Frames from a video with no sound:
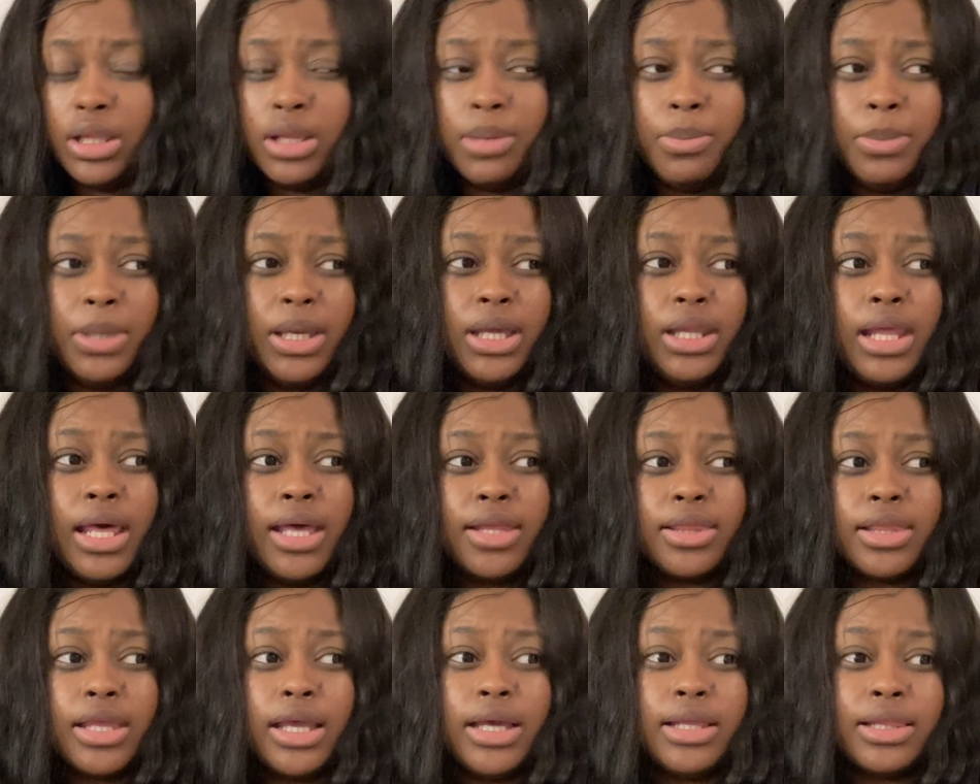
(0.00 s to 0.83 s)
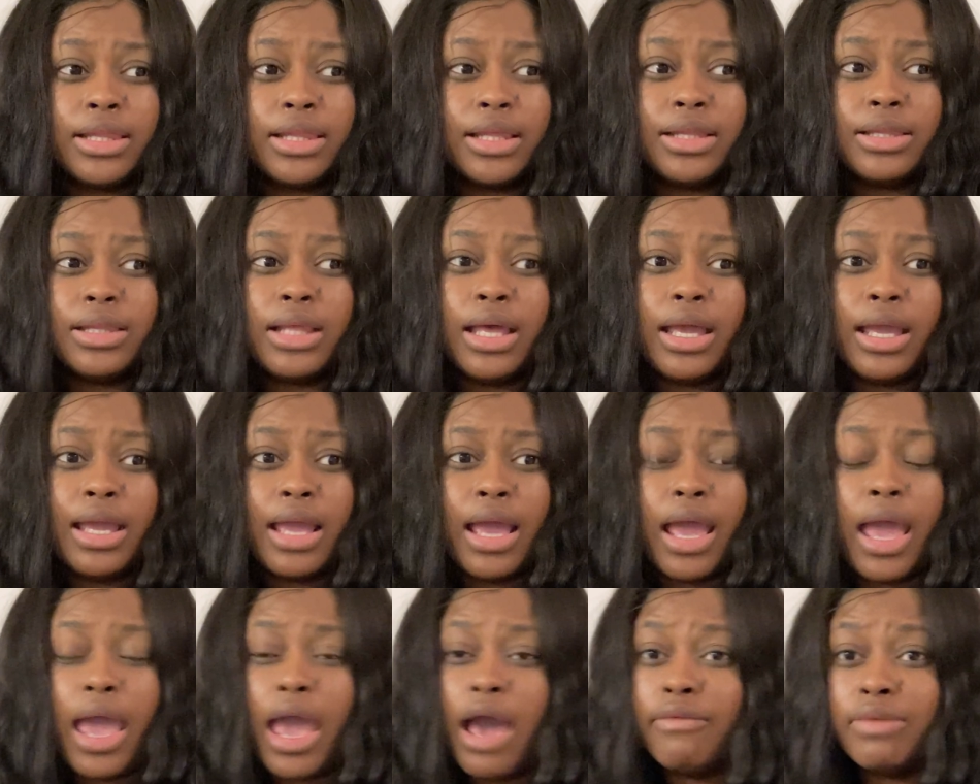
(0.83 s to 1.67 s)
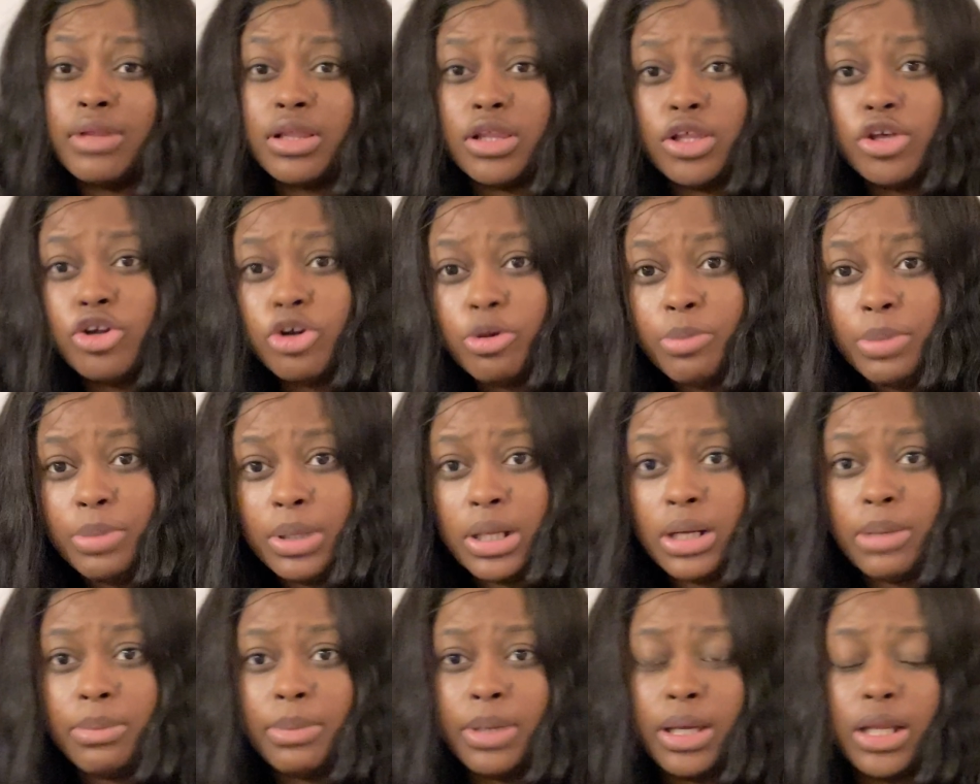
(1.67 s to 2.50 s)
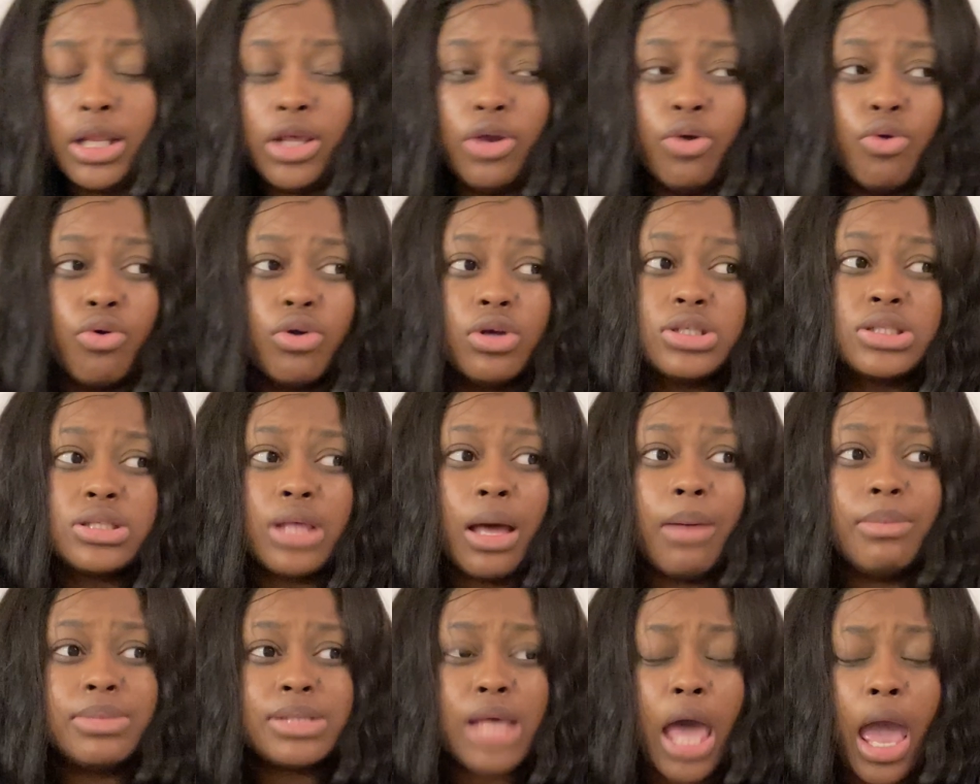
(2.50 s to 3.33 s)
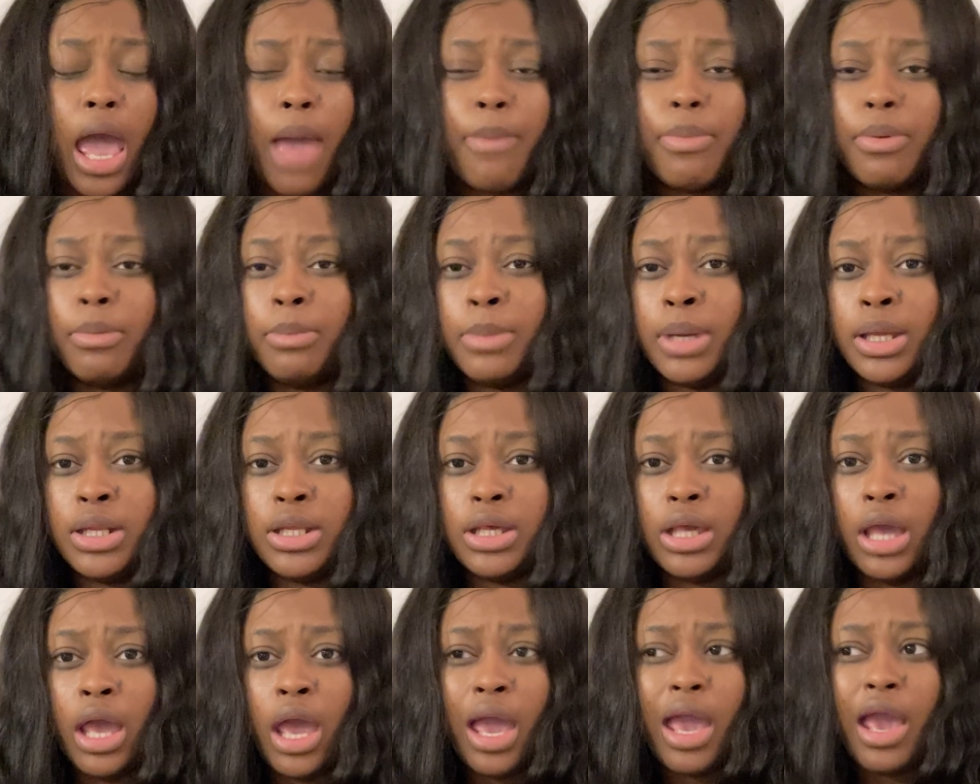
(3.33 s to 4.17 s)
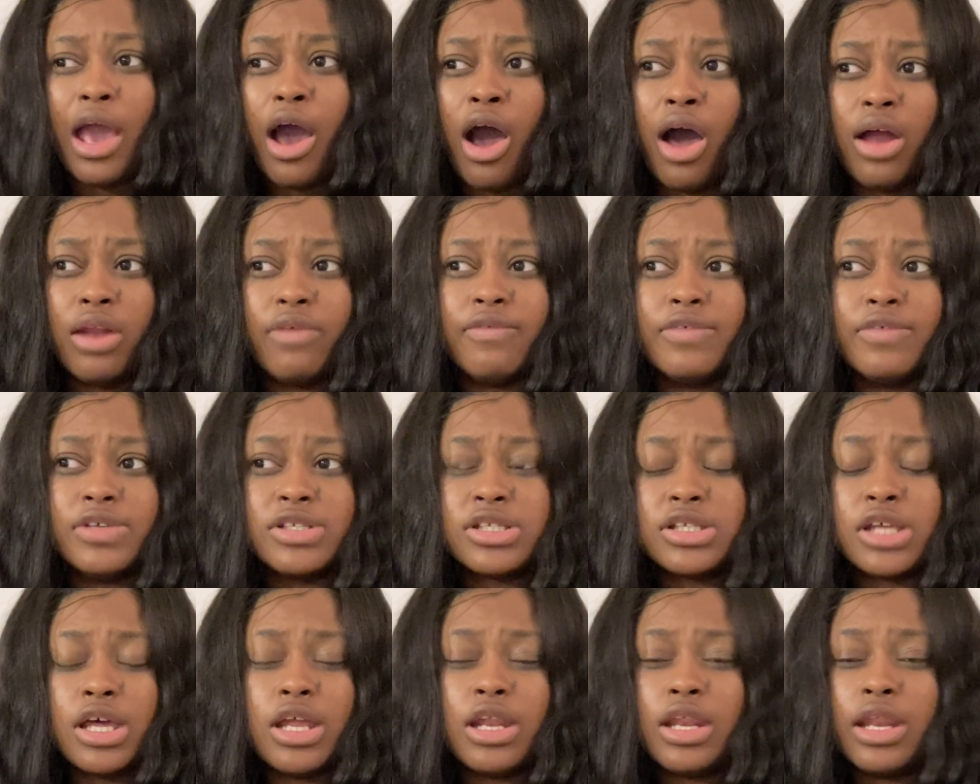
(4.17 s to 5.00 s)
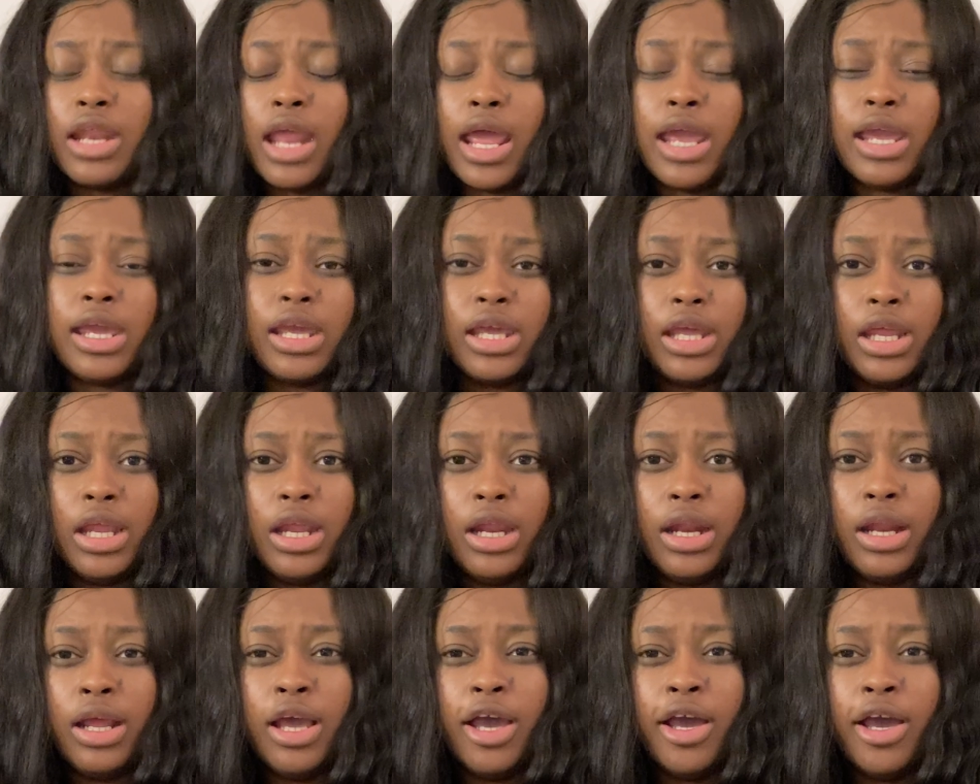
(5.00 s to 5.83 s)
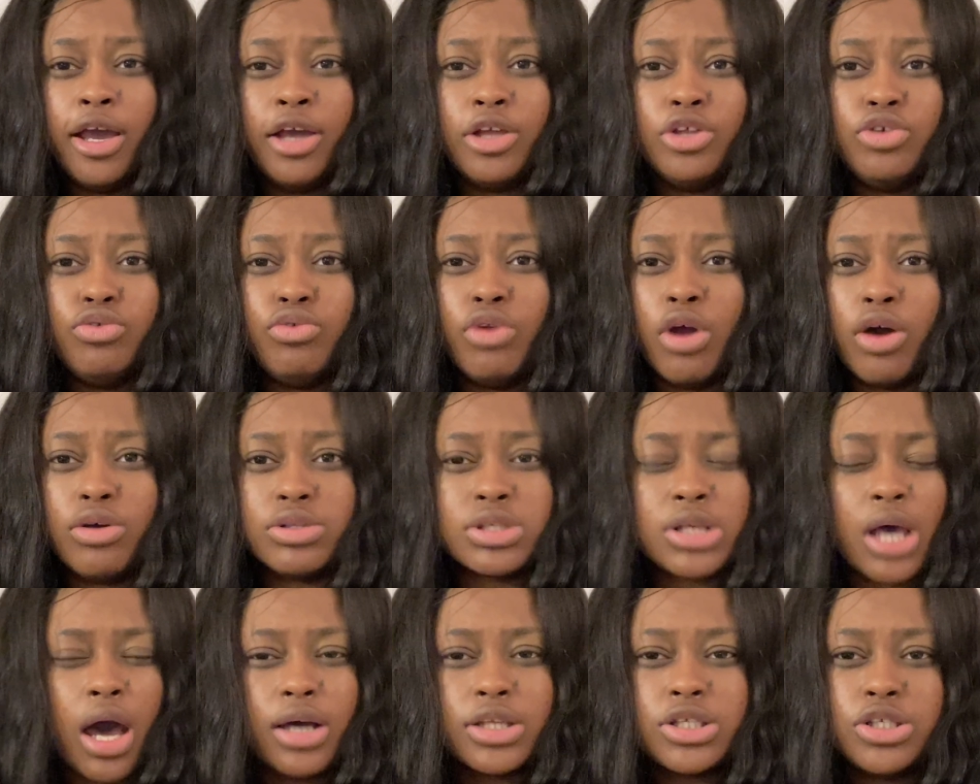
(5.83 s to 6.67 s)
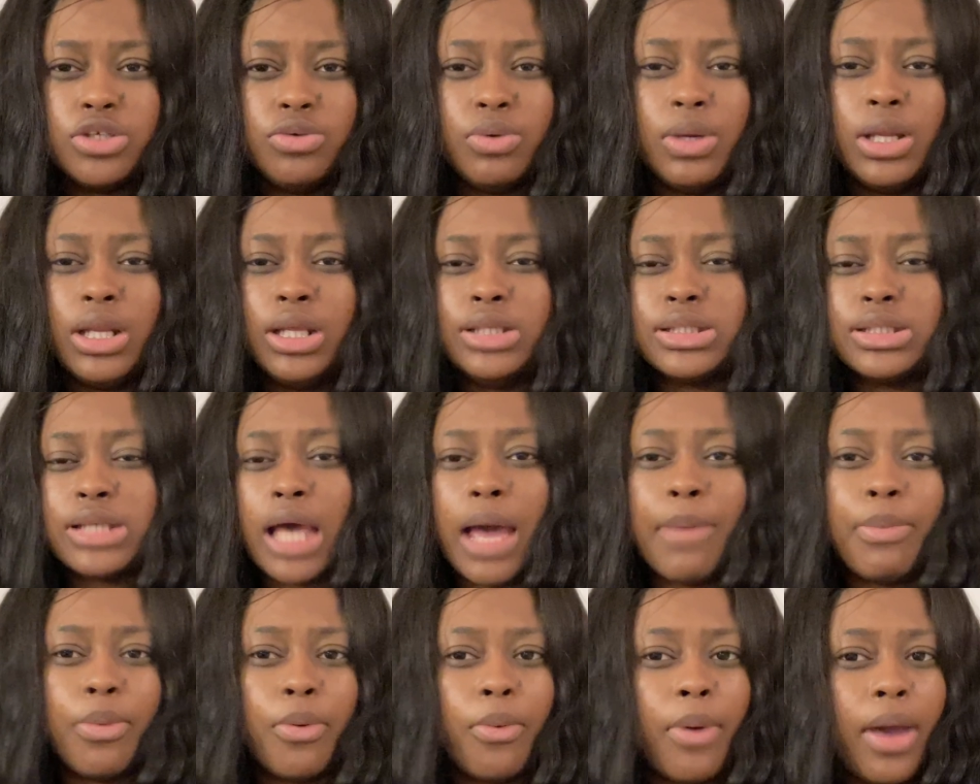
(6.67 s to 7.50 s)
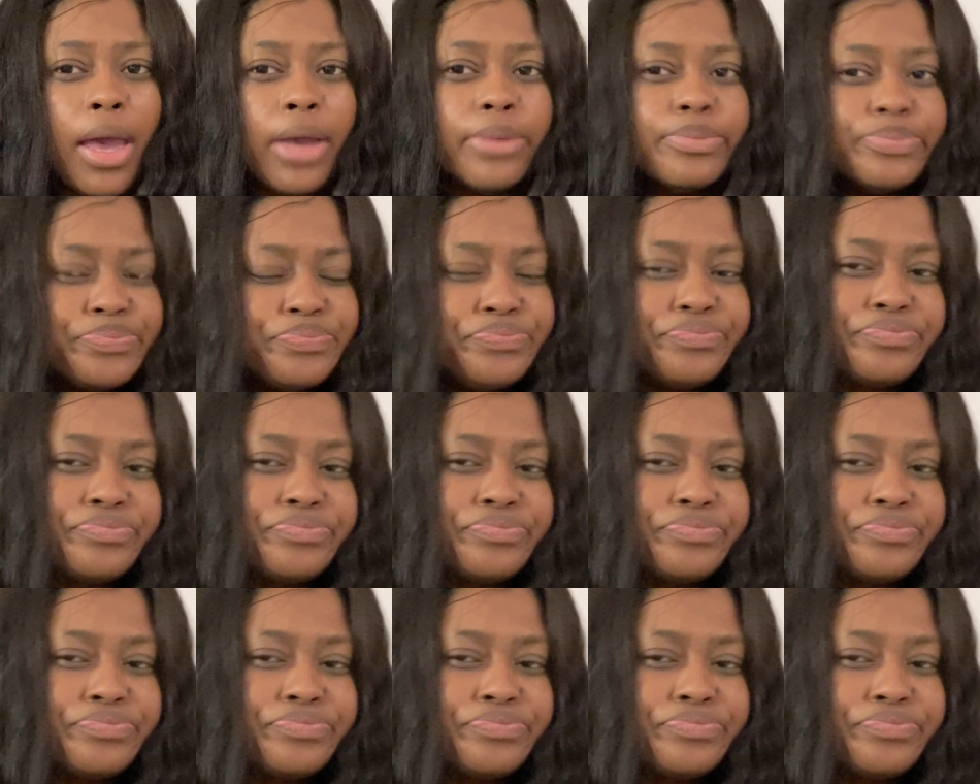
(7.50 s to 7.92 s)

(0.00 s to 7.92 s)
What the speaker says: The men that think that they have a little bit of money or some type of money, and all of a sudden they can, talk to you any type of way.